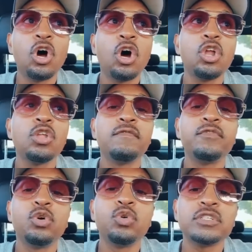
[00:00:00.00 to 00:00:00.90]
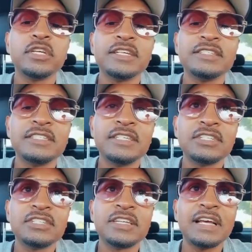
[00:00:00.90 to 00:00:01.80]
All of those
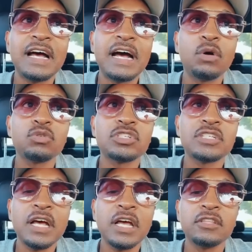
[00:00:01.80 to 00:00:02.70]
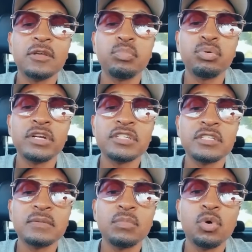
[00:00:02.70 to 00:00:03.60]
exist outside the
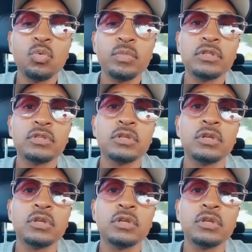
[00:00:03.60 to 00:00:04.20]
present moment.